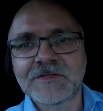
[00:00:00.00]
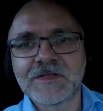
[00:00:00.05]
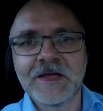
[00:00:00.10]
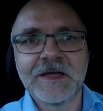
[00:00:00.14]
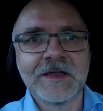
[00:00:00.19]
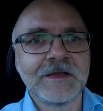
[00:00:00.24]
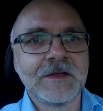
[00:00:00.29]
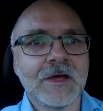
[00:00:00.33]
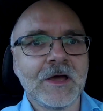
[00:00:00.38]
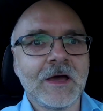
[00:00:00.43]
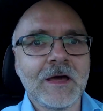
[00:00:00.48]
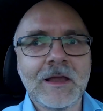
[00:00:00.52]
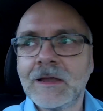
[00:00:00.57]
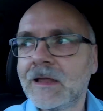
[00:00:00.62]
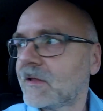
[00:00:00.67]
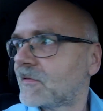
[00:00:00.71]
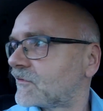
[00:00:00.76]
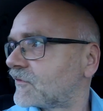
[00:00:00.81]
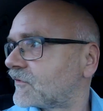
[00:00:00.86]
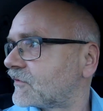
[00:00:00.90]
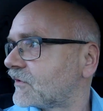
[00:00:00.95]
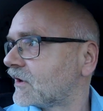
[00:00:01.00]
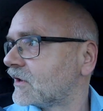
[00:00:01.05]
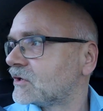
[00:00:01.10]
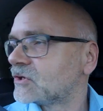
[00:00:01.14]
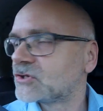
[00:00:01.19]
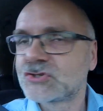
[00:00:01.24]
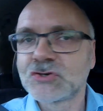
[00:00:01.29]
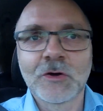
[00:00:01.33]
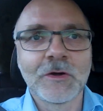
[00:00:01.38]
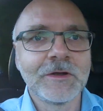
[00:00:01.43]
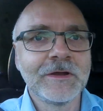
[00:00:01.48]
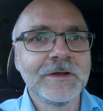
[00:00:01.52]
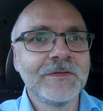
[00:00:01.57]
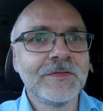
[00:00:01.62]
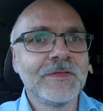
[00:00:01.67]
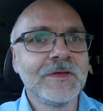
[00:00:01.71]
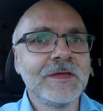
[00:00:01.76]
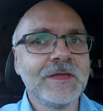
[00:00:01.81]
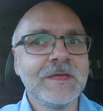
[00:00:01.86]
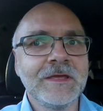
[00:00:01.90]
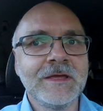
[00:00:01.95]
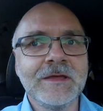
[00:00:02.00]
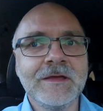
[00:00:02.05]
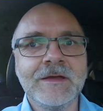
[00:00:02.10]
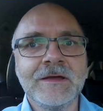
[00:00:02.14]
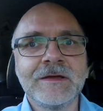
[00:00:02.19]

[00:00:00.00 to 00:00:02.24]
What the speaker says: then, let's enjoy the